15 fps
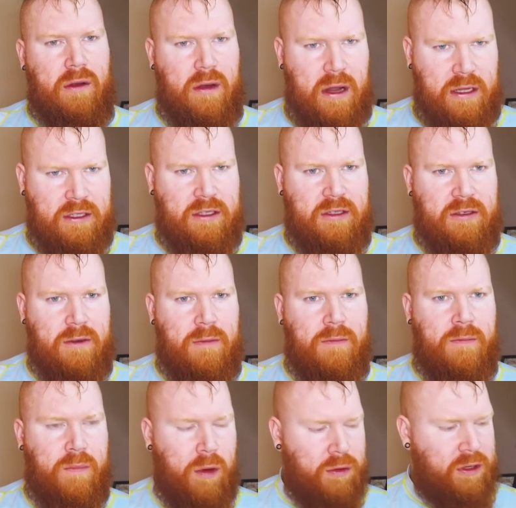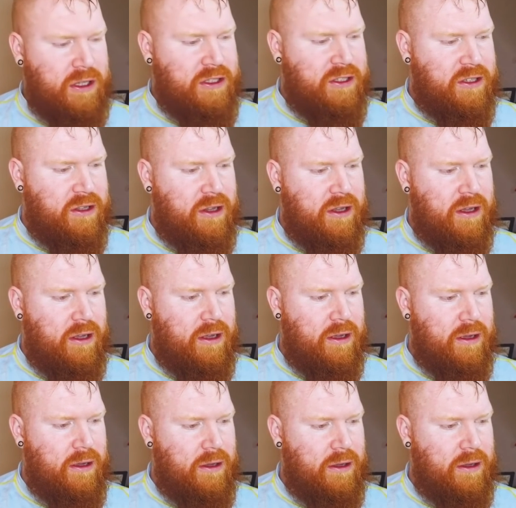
nice body to the